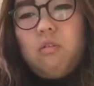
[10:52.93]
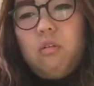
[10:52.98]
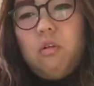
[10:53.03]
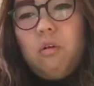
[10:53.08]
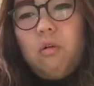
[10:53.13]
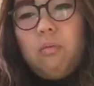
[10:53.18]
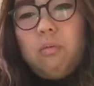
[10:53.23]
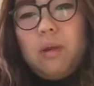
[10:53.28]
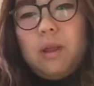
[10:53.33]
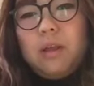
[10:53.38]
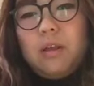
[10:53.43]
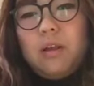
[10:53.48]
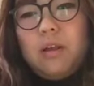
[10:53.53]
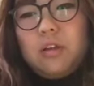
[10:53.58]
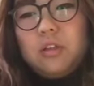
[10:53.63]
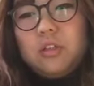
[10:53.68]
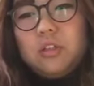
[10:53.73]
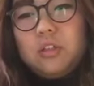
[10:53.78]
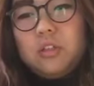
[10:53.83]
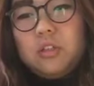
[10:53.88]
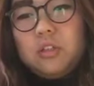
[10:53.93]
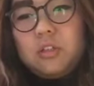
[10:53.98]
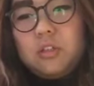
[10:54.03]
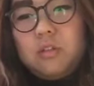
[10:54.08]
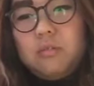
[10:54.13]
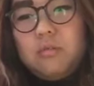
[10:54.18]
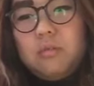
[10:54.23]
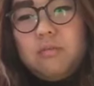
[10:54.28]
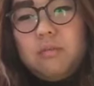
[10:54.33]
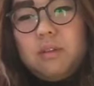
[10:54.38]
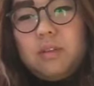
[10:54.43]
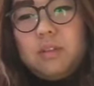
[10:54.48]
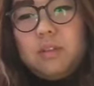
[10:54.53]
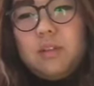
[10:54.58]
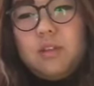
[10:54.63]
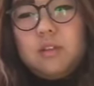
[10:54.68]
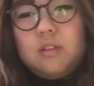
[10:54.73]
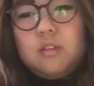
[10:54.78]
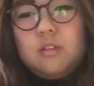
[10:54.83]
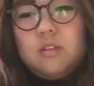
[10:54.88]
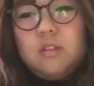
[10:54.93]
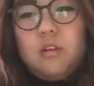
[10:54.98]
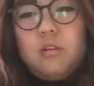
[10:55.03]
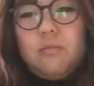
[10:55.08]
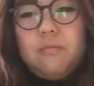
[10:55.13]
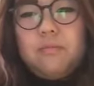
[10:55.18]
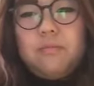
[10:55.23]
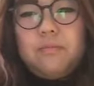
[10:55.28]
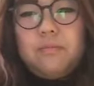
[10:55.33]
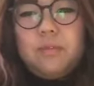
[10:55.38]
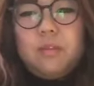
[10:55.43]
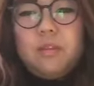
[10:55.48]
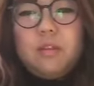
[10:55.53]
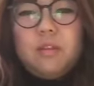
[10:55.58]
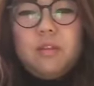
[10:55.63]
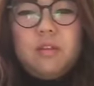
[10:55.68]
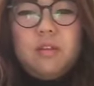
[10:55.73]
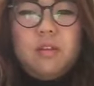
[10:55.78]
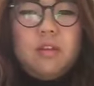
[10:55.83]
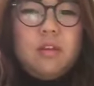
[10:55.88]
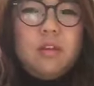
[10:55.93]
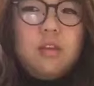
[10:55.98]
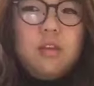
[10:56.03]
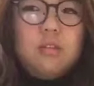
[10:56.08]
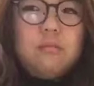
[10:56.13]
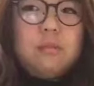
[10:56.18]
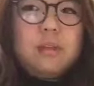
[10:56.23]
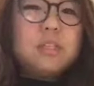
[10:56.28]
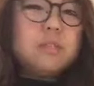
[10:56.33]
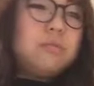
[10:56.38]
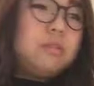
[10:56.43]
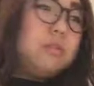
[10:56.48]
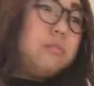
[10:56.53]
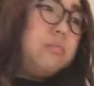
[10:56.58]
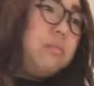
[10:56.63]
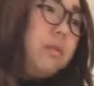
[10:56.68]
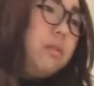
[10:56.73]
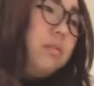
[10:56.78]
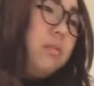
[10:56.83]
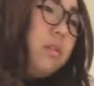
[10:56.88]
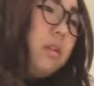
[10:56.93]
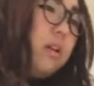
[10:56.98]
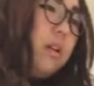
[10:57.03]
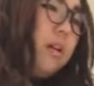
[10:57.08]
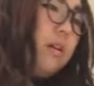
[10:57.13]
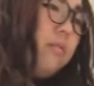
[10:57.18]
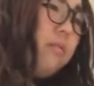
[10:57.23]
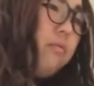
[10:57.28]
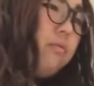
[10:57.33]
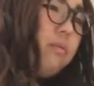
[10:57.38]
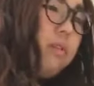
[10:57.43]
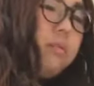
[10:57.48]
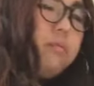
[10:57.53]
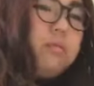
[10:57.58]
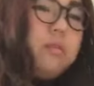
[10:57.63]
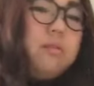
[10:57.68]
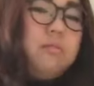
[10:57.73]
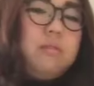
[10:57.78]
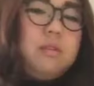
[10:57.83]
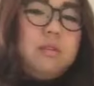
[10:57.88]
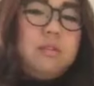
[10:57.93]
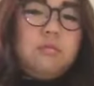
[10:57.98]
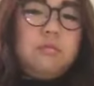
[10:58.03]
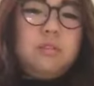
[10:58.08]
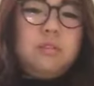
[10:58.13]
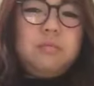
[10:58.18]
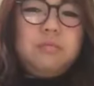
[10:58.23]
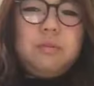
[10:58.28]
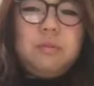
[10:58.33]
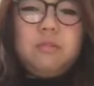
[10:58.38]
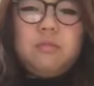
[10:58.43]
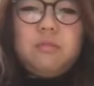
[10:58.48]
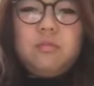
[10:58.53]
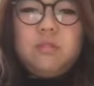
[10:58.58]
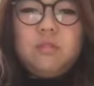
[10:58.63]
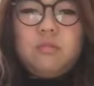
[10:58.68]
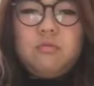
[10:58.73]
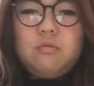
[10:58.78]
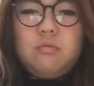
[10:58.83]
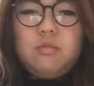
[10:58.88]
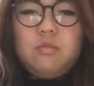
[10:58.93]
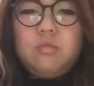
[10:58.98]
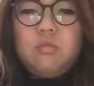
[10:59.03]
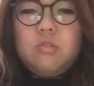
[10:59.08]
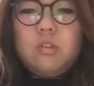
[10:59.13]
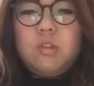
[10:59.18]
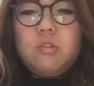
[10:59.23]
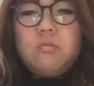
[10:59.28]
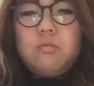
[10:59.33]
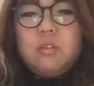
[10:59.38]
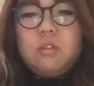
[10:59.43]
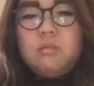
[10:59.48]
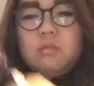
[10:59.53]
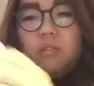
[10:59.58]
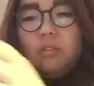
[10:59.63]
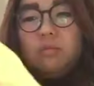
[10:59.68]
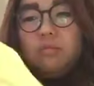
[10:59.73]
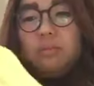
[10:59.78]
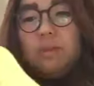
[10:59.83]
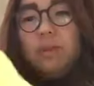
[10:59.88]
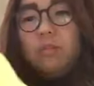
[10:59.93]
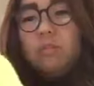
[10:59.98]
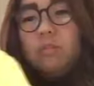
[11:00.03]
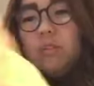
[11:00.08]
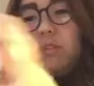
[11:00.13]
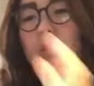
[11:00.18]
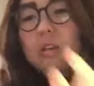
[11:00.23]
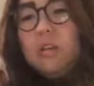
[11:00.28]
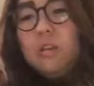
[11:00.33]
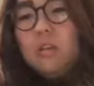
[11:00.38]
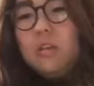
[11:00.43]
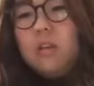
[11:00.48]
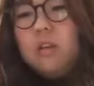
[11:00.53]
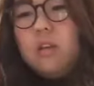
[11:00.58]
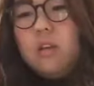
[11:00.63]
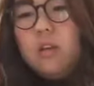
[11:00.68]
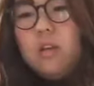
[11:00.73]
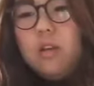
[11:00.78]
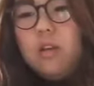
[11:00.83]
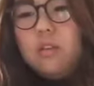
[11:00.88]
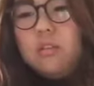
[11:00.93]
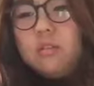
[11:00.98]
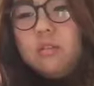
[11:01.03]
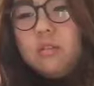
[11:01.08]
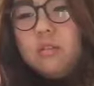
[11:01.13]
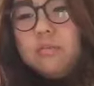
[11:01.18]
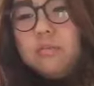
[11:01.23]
oh my gosh, it's gonna make sense. So it makes me spilled everywhere. It makes me spilled. So it's okay. It makes me spilled. It's okay,